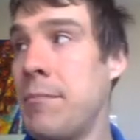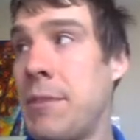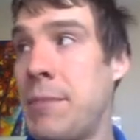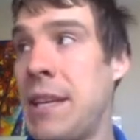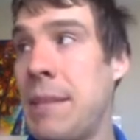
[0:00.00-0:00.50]

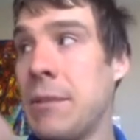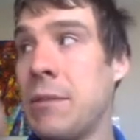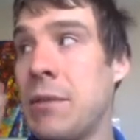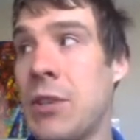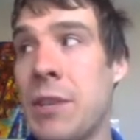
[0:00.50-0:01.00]
but being able
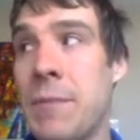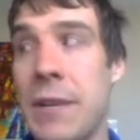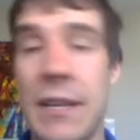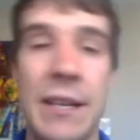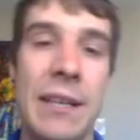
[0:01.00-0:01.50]
to
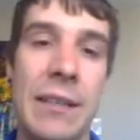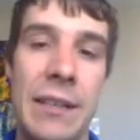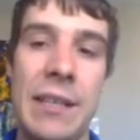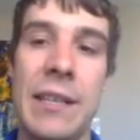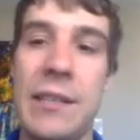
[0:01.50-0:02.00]
interpret it and
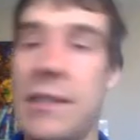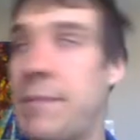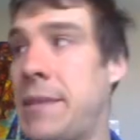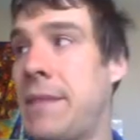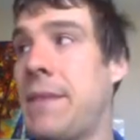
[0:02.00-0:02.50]
link it to
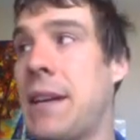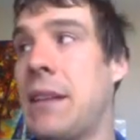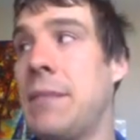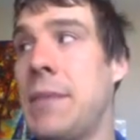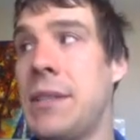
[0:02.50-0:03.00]
specific
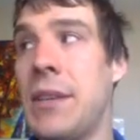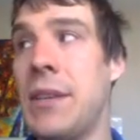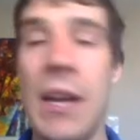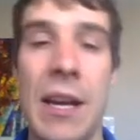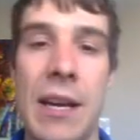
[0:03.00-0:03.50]
elements
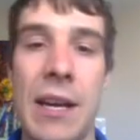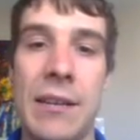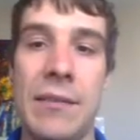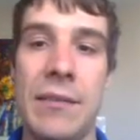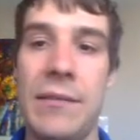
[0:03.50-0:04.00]

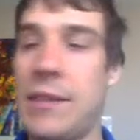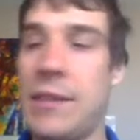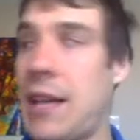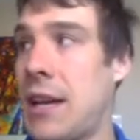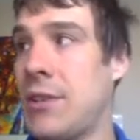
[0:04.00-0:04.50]

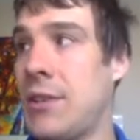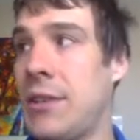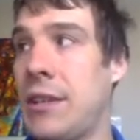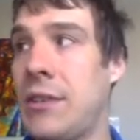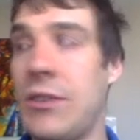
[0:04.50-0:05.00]

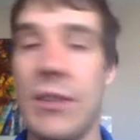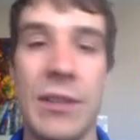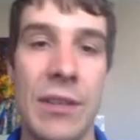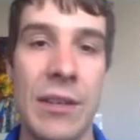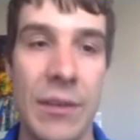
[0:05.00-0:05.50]
took
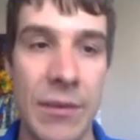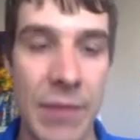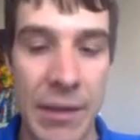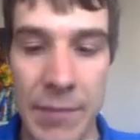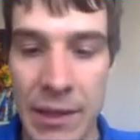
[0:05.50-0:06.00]

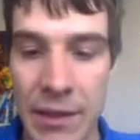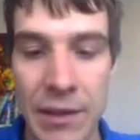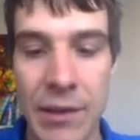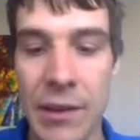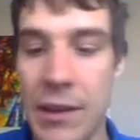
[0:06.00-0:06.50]
quite a bit
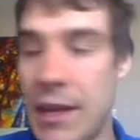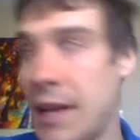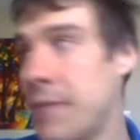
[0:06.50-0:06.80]
longer than that.